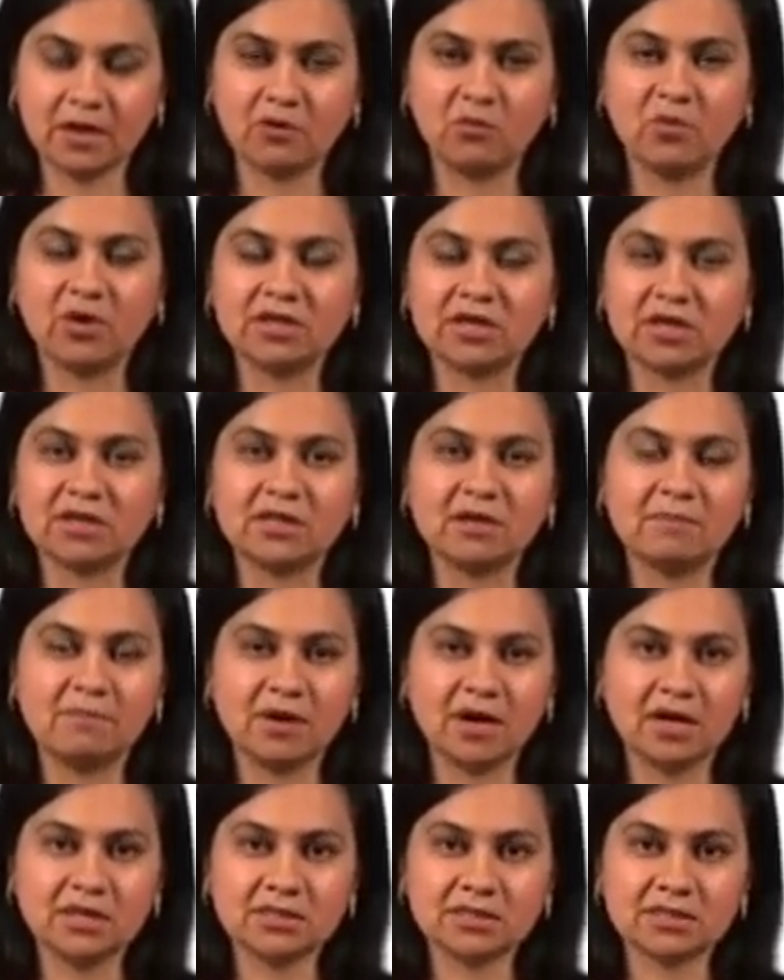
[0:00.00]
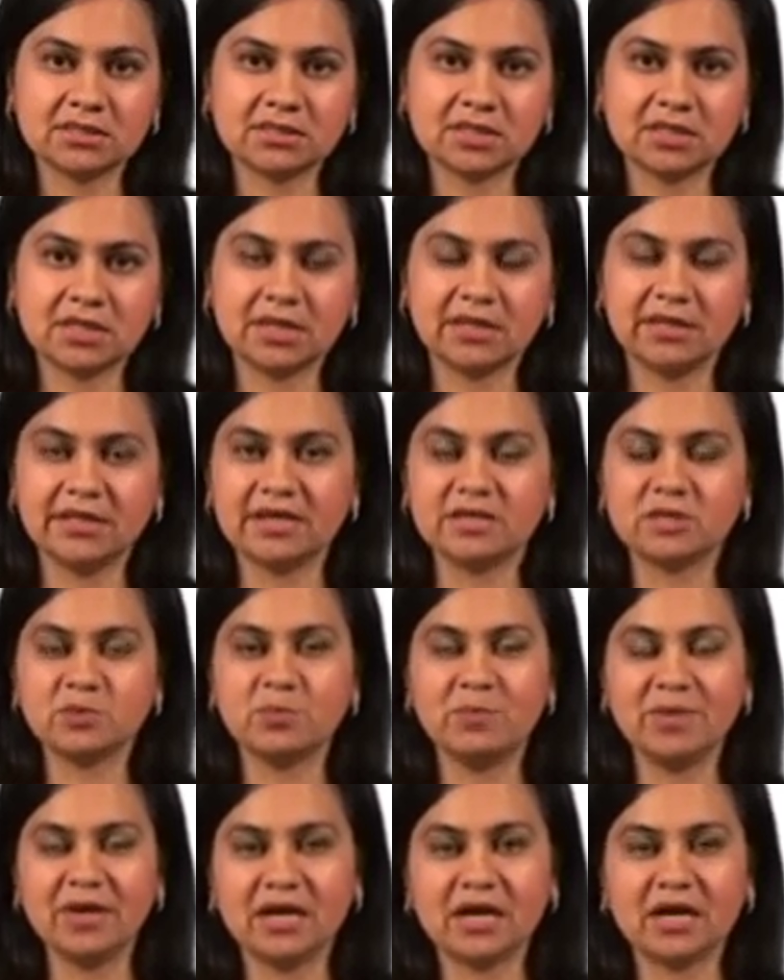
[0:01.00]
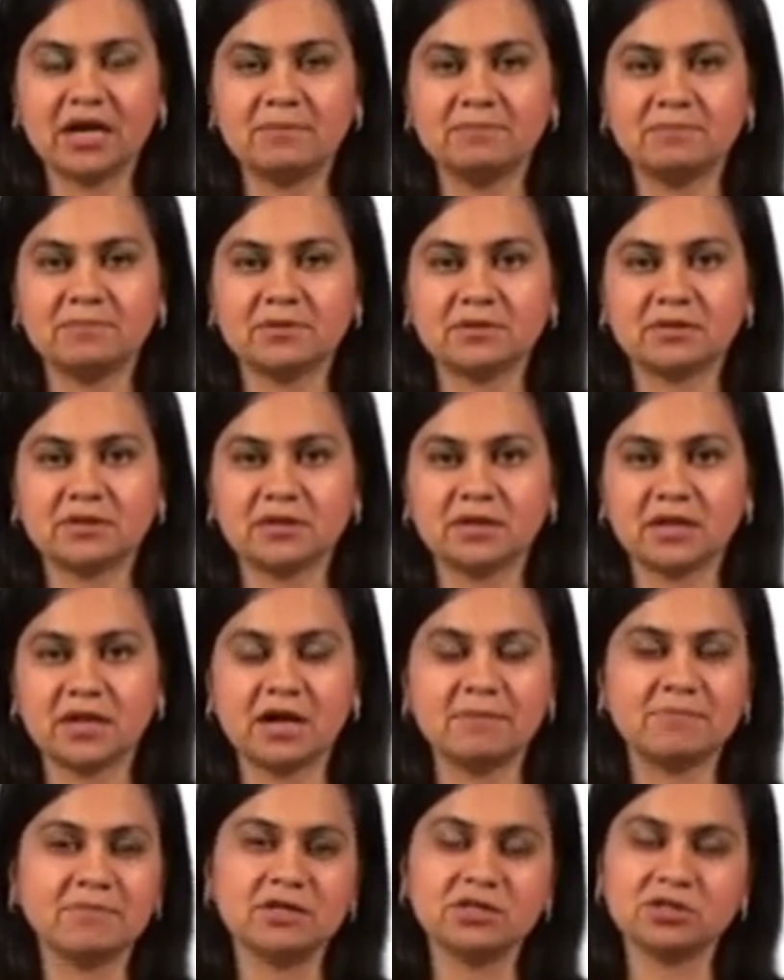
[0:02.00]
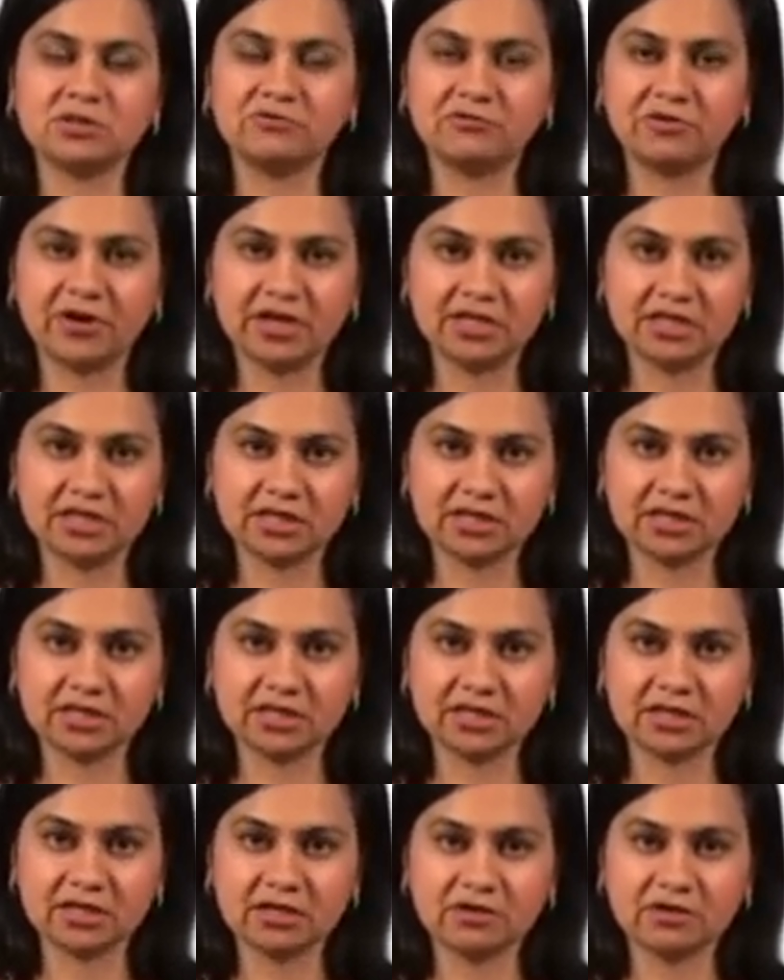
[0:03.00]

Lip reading: what are the parts that make up a piece of writing.